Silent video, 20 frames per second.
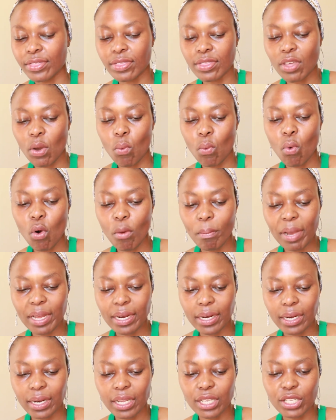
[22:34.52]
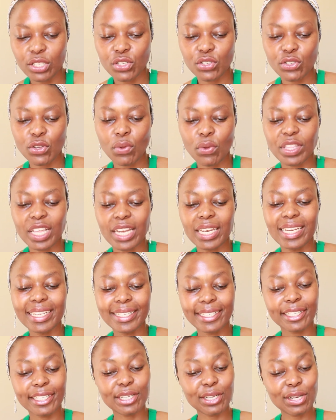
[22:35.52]
the woman, so the
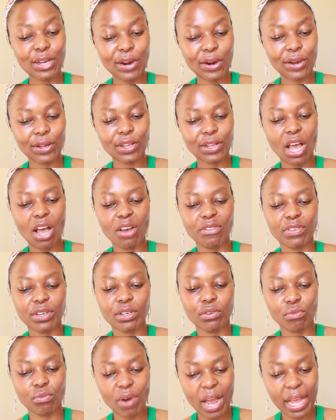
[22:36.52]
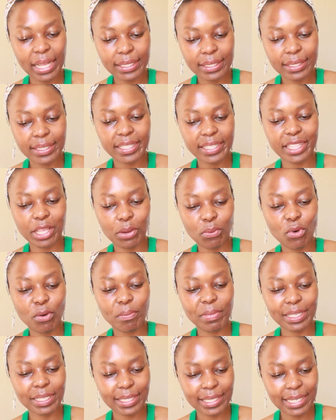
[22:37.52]
little girl often runs the
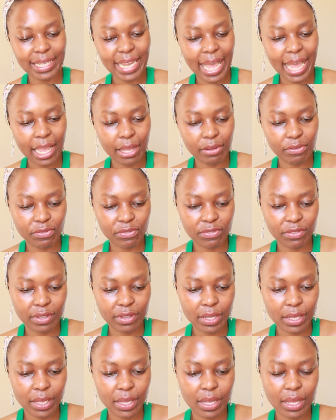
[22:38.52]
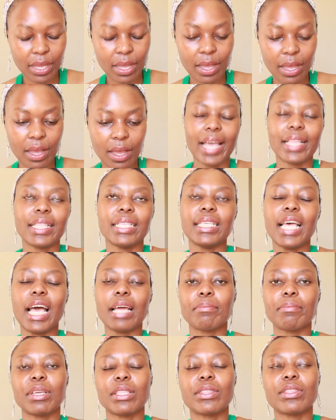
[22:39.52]
woman's life. And this
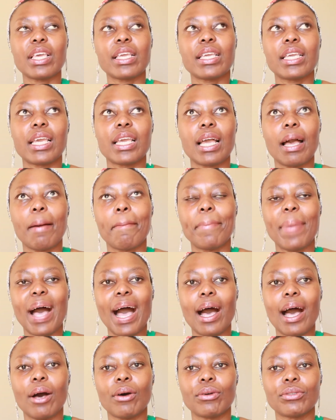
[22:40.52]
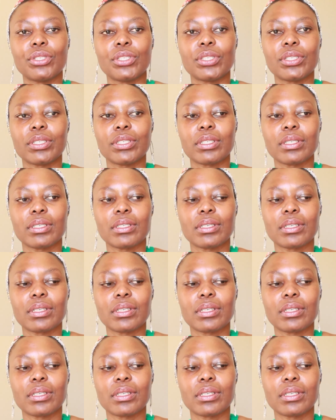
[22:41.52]
had me thinking about